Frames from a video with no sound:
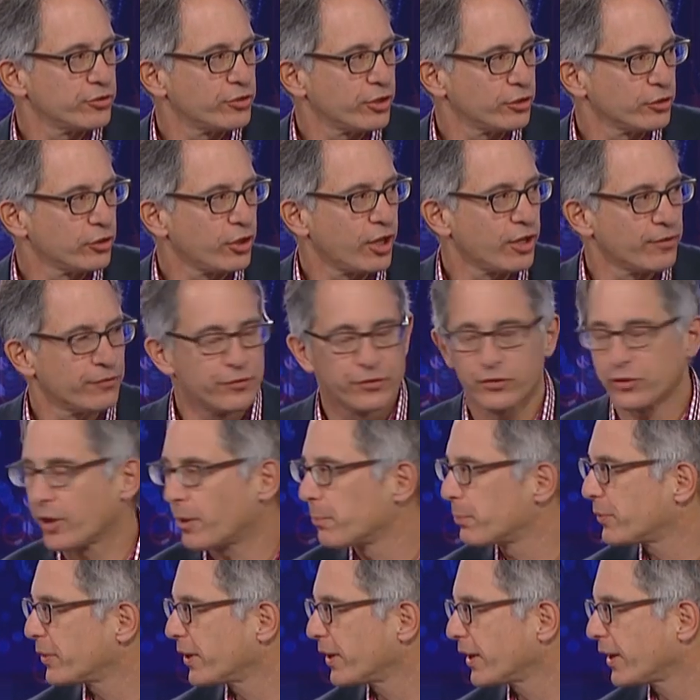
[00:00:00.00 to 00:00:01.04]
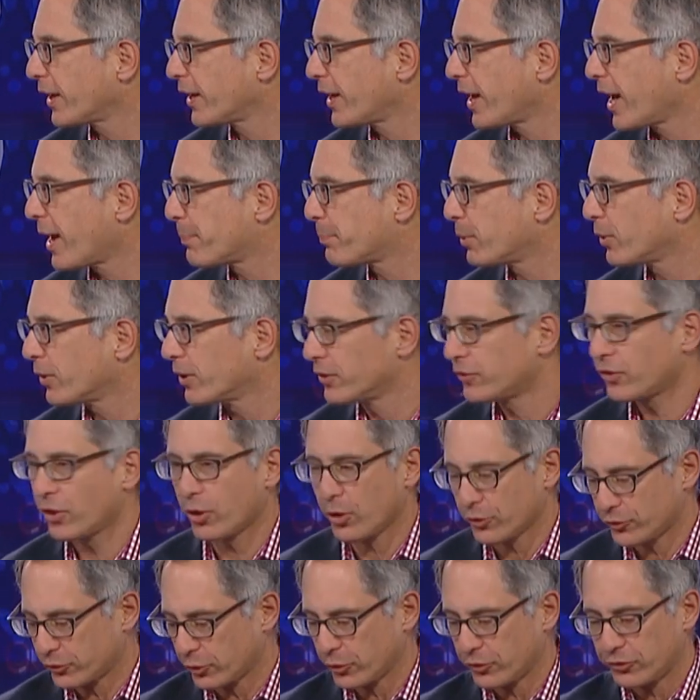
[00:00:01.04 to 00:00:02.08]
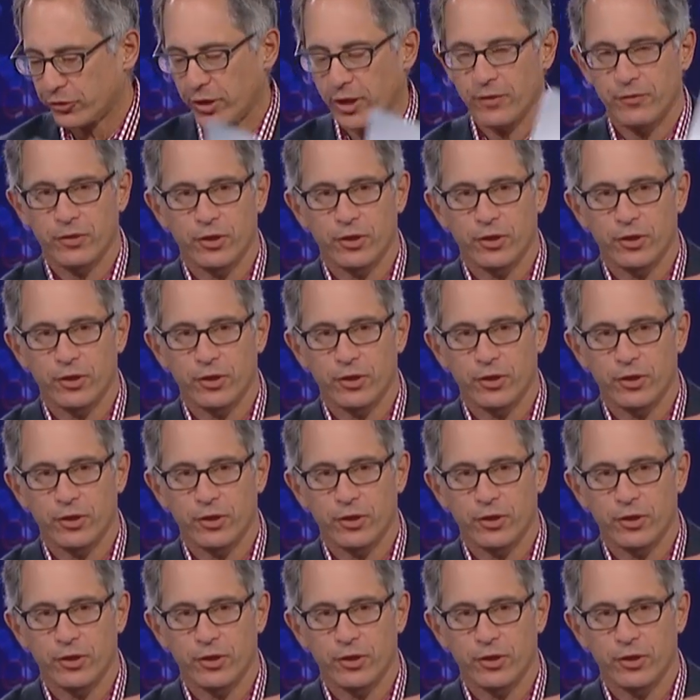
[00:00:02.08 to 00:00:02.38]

to love something at Apple and to also say,